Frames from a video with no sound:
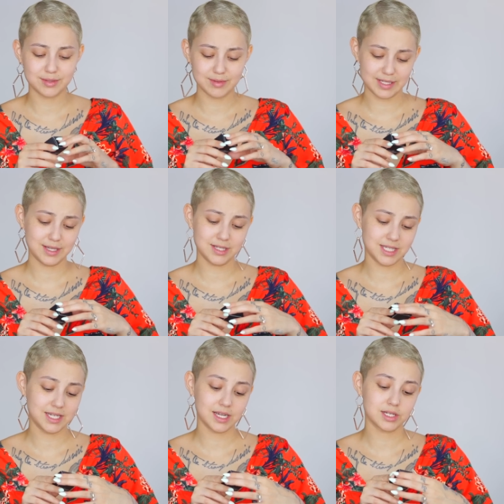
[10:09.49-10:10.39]
It's a
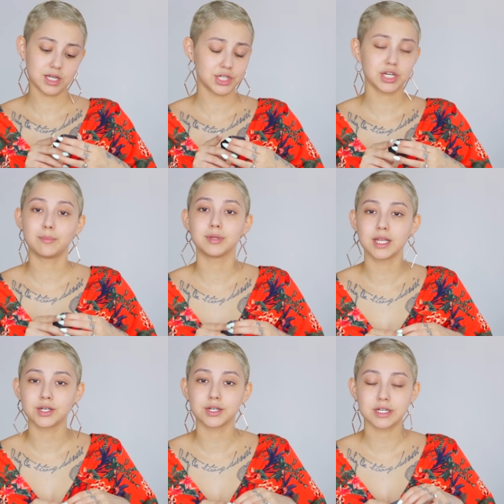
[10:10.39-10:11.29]
stick touch-up
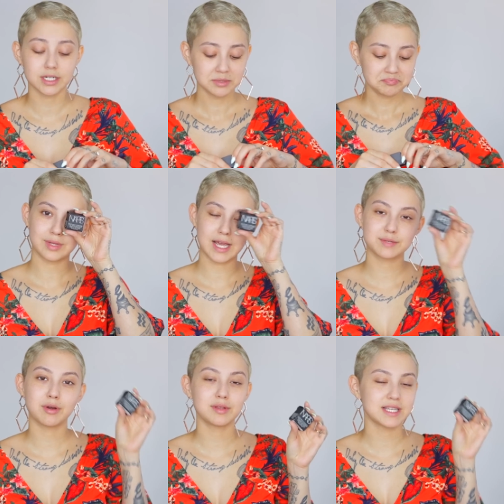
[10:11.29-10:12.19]
blender. Like,
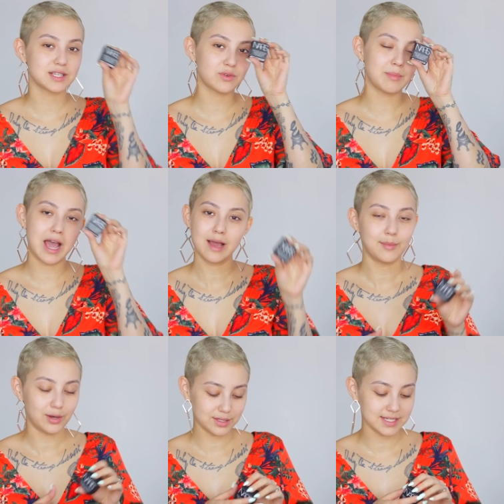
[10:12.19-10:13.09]
it's probably the size of one of my
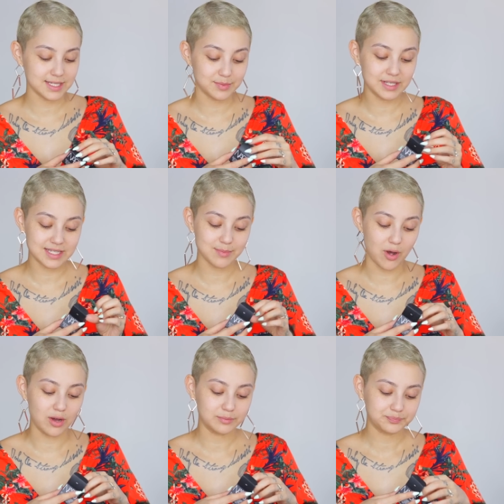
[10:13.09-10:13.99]
eyeballs. It's, it's
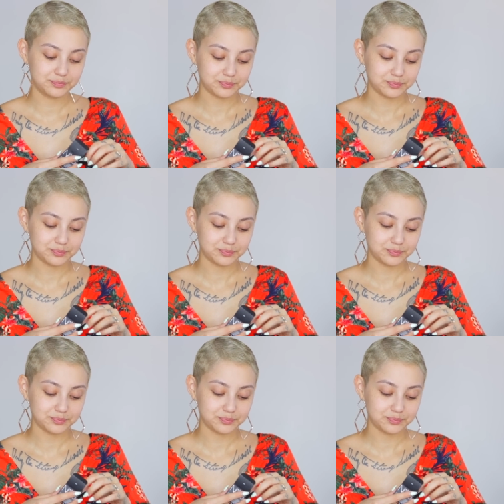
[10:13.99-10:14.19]
small.